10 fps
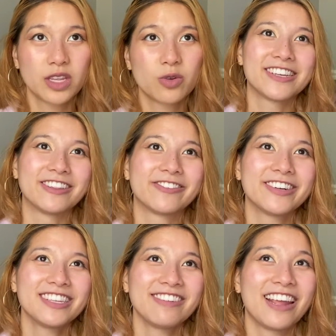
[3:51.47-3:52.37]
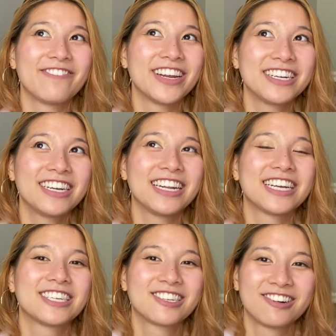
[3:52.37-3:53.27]
So the first time I officially
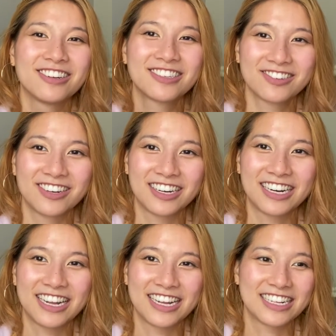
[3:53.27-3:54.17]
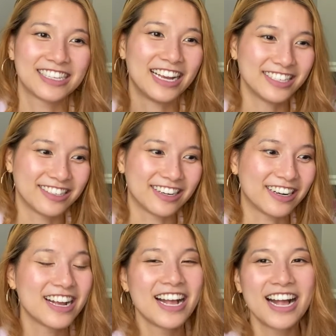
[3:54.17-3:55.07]
like squirted is last
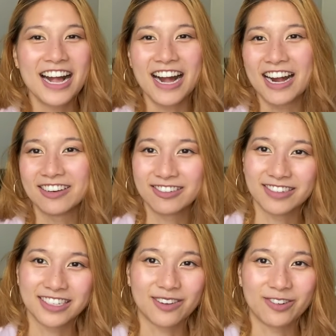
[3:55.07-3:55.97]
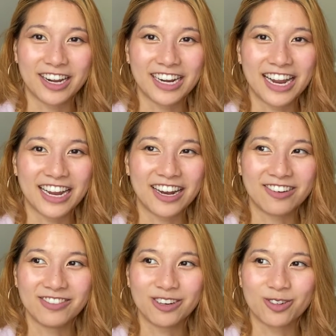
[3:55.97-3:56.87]
year. I was with someone
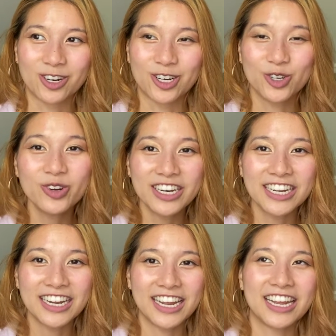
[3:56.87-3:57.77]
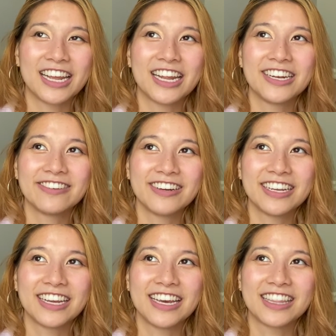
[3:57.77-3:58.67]
and we were doing it, and
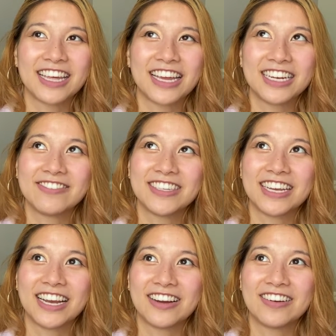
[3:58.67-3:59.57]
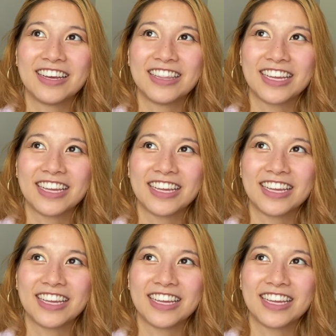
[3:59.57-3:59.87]
then he went down, and